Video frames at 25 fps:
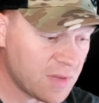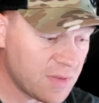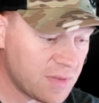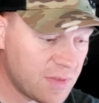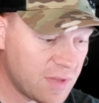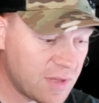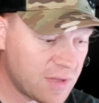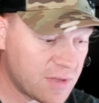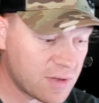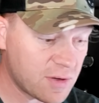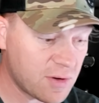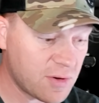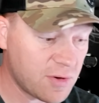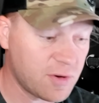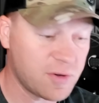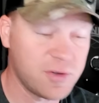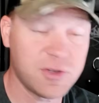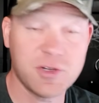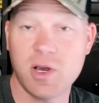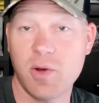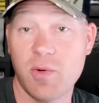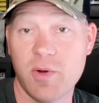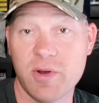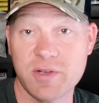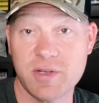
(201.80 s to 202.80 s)
that's going to
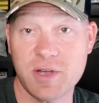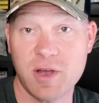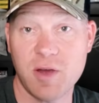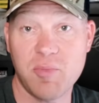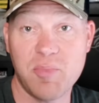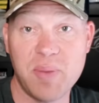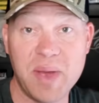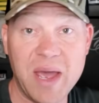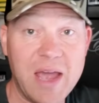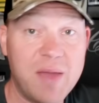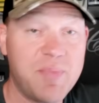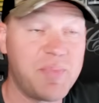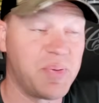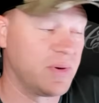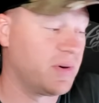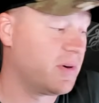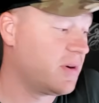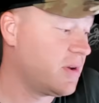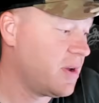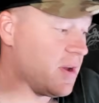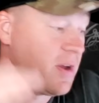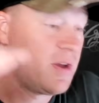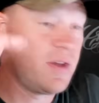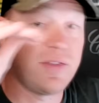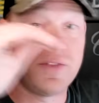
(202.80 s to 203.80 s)
show us on paper
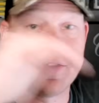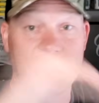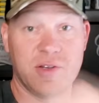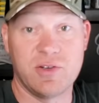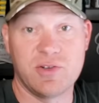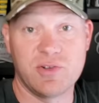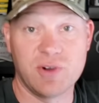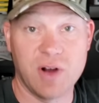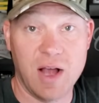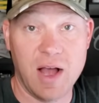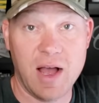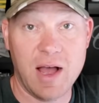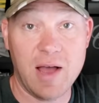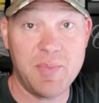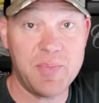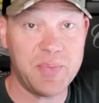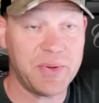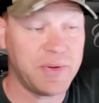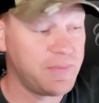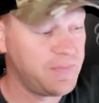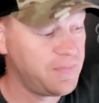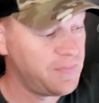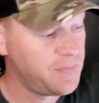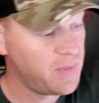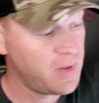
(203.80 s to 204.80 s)
the drop
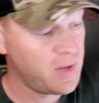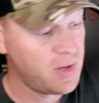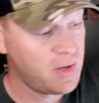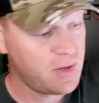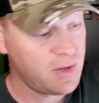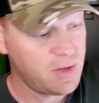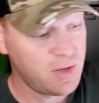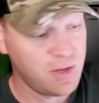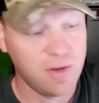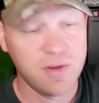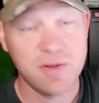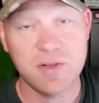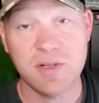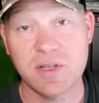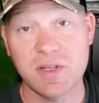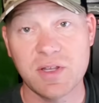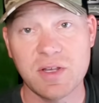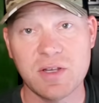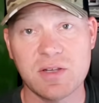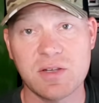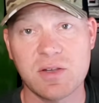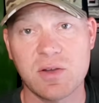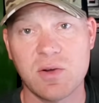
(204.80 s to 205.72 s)
using this